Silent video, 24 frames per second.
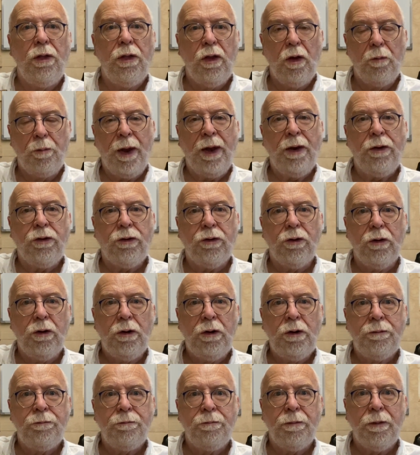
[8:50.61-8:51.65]
the bandsaw,
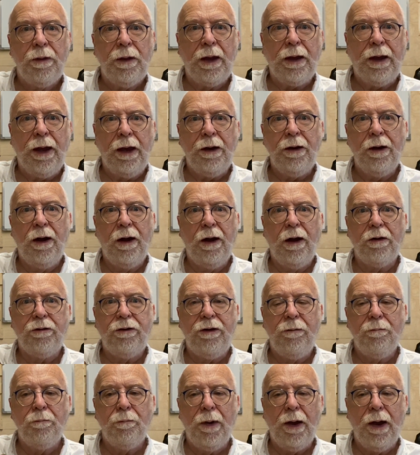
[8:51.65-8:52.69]
again heart
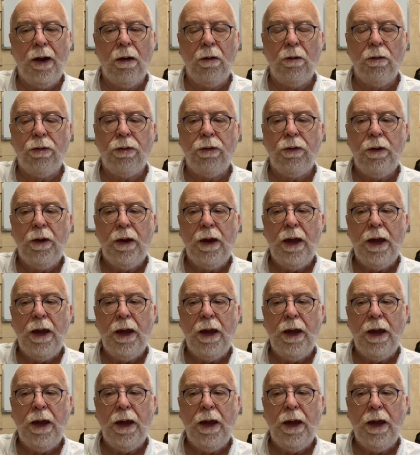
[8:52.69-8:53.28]
in mouth,